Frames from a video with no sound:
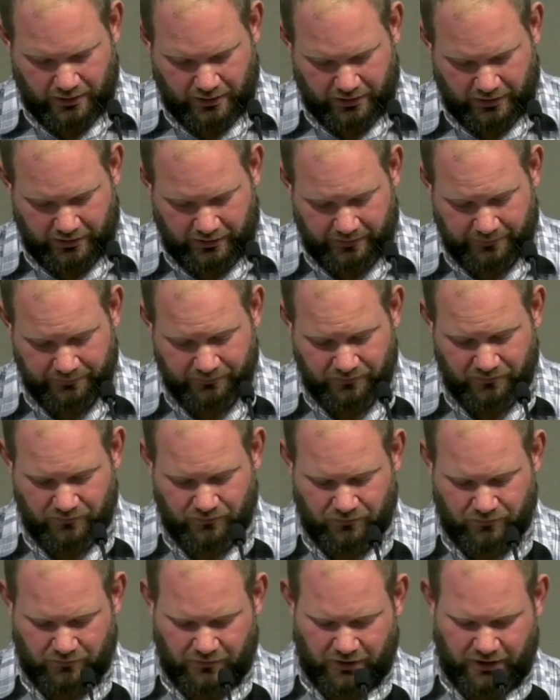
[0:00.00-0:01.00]
Um,
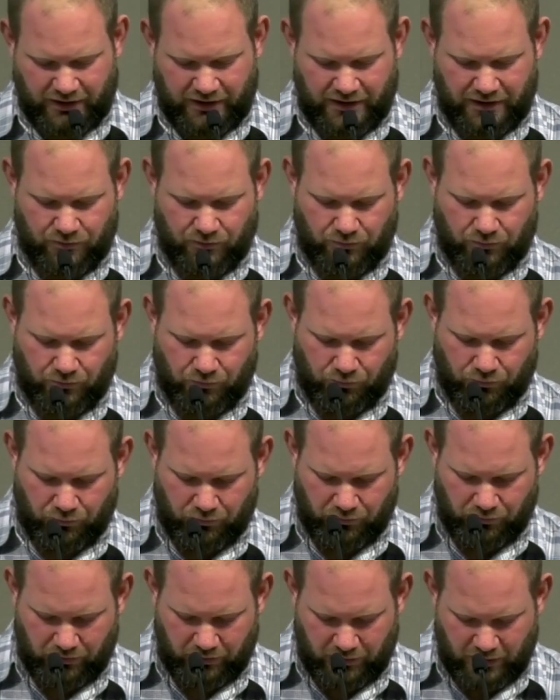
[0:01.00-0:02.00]
again,
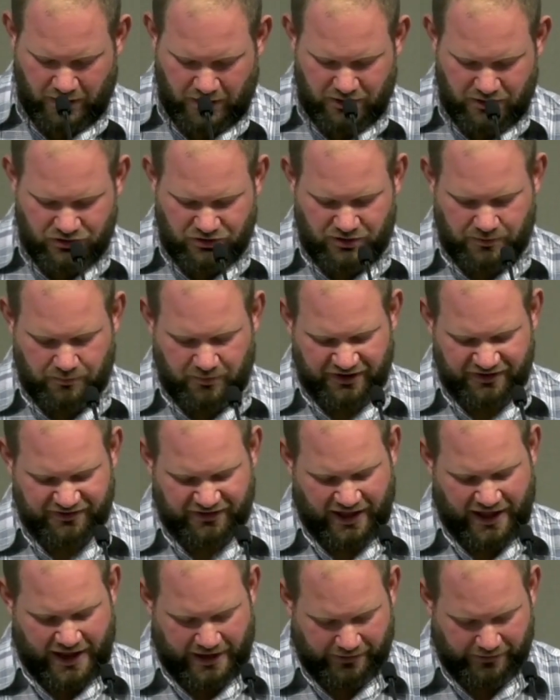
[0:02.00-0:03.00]
she must
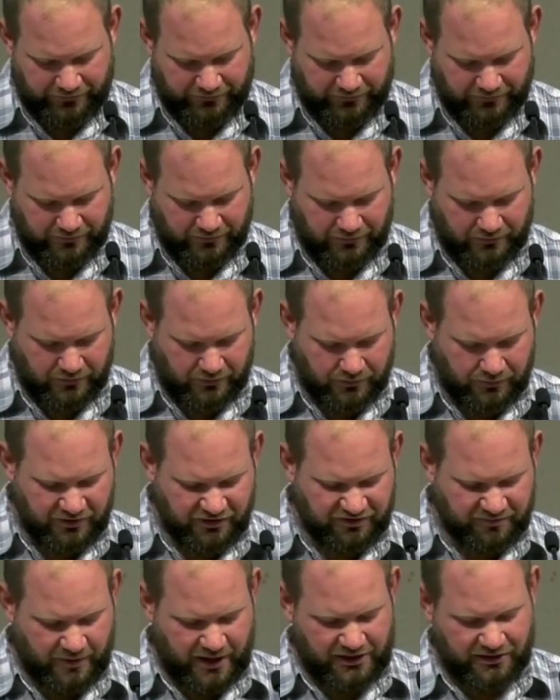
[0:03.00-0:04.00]
have the
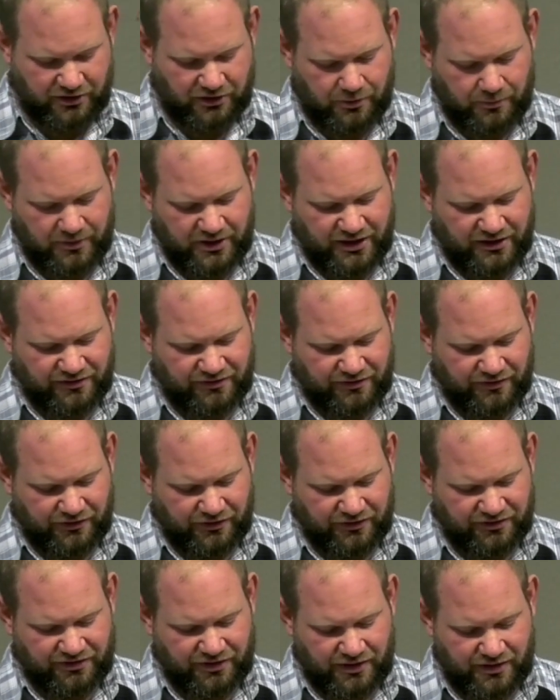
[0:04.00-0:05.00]
respect and obedience of
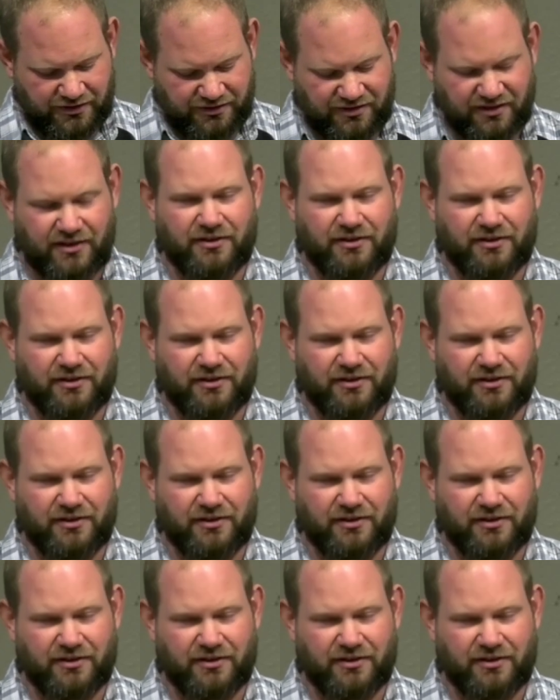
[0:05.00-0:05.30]
their sons,